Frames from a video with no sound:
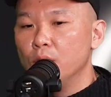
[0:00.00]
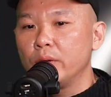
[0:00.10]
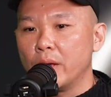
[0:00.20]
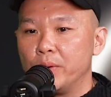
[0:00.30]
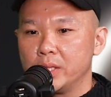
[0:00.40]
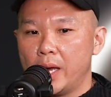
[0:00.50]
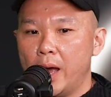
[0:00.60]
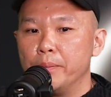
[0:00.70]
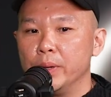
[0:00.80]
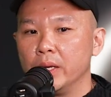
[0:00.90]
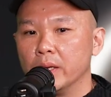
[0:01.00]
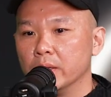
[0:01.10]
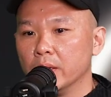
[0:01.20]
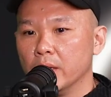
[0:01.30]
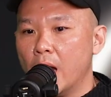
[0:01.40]
look at what's happening
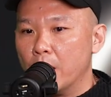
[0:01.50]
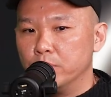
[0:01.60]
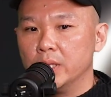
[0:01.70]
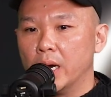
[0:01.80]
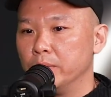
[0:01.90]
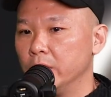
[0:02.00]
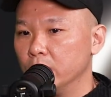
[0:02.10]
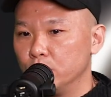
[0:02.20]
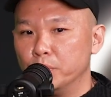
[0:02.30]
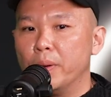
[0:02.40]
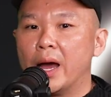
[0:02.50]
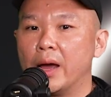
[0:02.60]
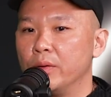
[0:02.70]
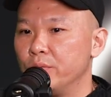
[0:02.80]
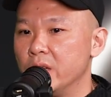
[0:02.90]
in Abu Dhabi,
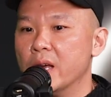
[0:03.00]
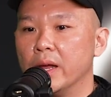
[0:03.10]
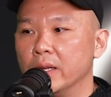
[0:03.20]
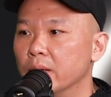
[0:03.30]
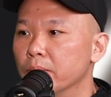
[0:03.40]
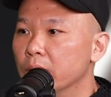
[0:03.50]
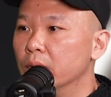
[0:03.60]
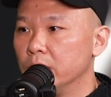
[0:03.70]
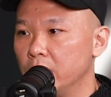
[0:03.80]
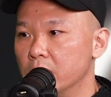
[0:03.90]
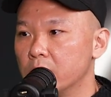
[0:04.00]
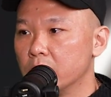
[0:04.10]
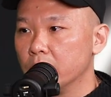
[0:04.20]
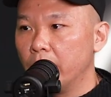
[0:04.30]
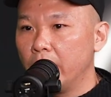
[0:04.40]
Dubai, Riyadh, in the Middle
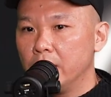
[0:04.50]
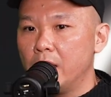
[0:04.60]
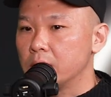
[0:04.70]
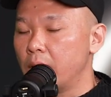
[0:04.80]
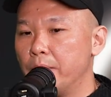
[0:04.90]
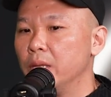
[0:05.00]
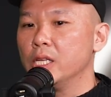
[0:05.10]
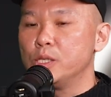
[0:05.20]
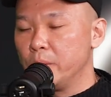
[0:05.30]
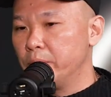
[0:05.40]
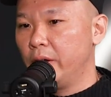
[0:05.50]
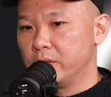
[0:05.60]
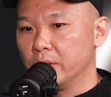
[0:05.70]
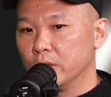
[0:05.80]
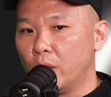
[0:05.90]
East, right? Yes, I mean, these people have
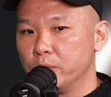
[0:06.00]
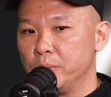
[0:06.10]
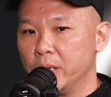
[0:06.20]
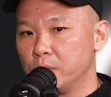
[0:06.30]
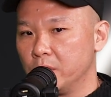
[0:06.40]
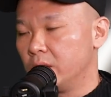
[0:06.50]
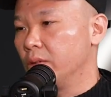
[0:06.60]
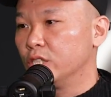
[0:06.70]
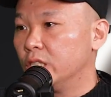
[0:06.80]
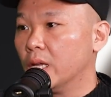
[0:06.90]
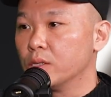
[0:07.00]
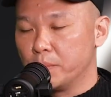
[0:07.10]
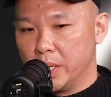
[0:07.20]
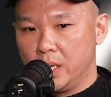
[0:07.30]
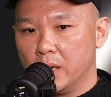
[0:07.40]
some of the top speakers because they got shit tons
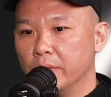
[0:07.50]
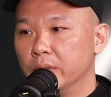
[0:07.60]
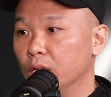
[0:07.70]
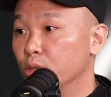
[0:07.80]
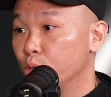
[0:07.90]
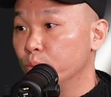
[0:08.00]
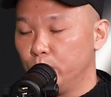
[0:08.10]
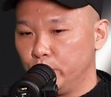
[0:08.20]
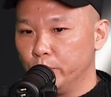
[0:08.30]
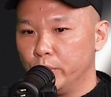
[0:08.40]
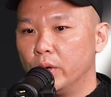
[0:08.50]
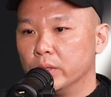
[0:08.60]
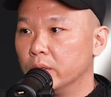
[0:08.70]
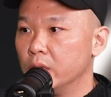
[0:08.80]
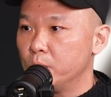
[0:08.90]
of money and everything to blow
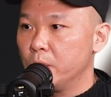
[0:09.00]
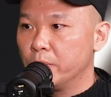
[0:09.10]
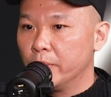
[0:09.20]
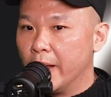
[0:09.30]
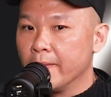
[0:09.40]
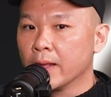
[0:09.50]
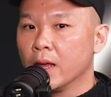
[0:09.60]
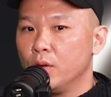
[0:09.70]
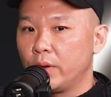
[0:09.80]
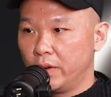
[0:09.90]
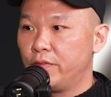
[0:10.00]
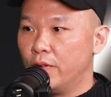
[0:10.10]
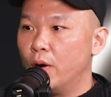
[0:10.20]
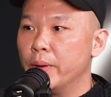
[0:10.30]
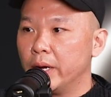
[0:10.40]
on all these people. But look at the
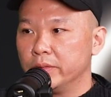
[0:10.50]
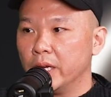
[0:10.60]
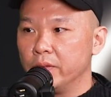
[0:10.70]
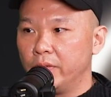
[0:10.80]
format of their